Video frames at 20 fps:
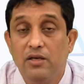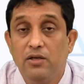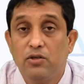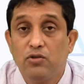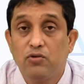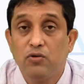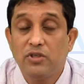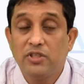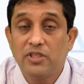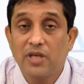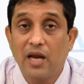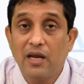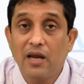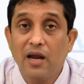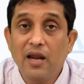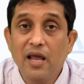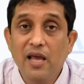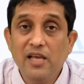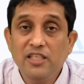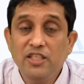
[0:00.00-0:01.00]
So
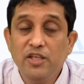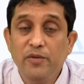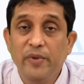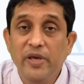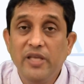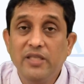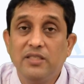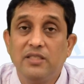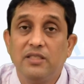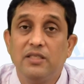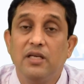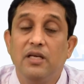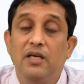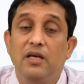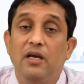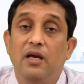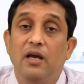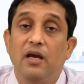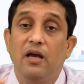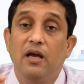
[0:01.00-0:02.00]
standardized means
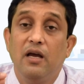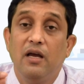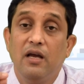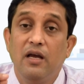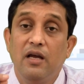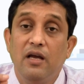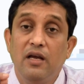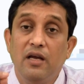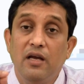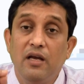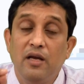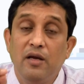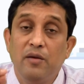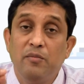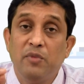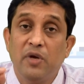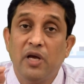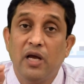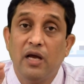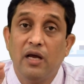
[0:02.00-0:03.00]

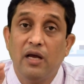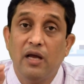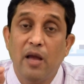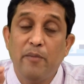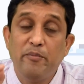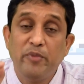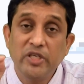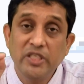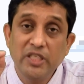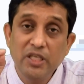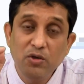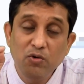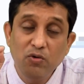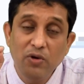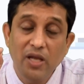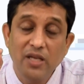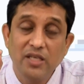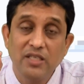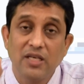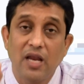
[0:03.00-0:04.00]
a
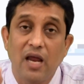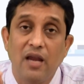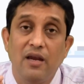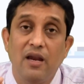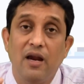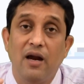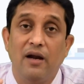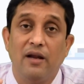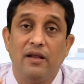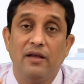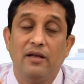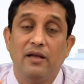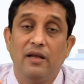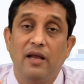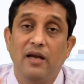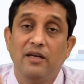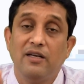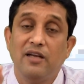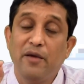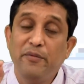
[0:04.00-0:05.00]
particular standard,
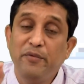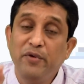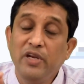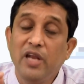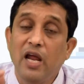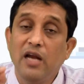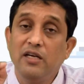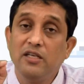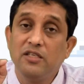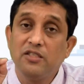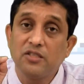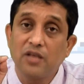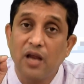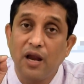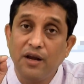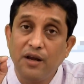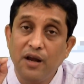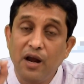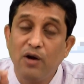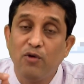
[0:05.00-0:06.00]
a definite
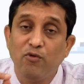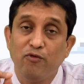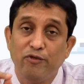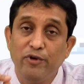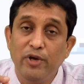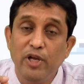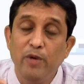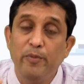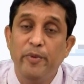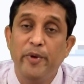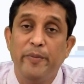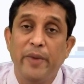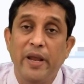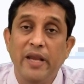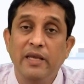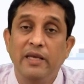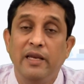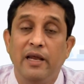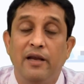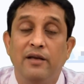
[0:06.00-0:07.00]
standard will be
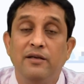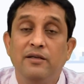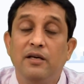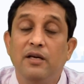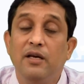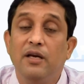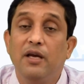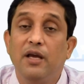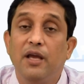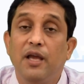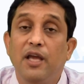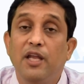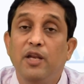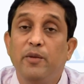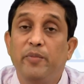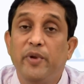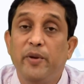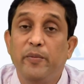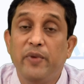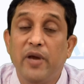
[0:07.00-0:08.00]
maintained in
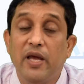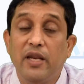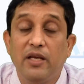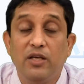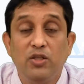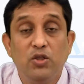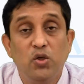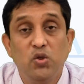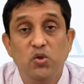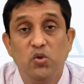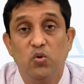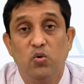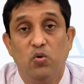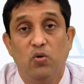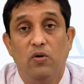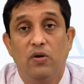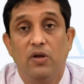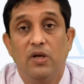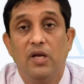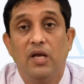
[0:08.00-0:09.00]
preparing the tool.
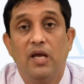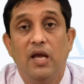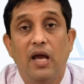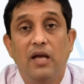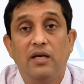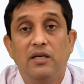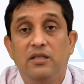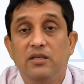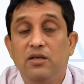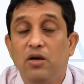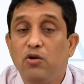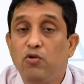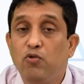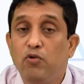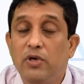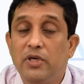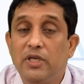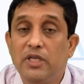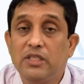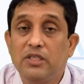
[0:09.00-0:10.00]
And here we
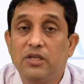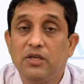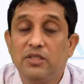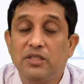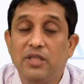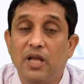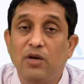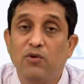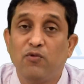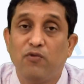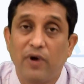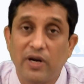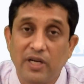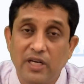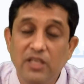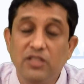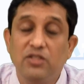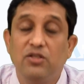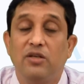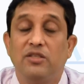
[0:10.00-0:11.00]
will discuss that what
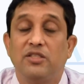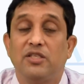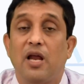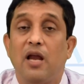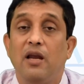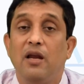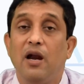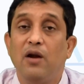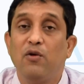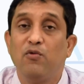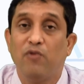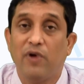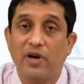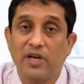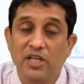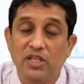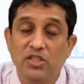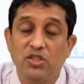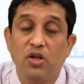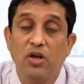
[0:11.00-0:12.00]
is the standard,
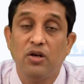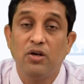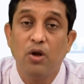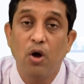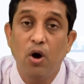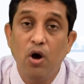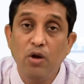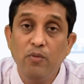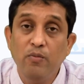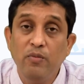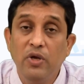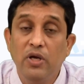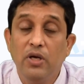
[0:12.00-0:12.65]
what is the norm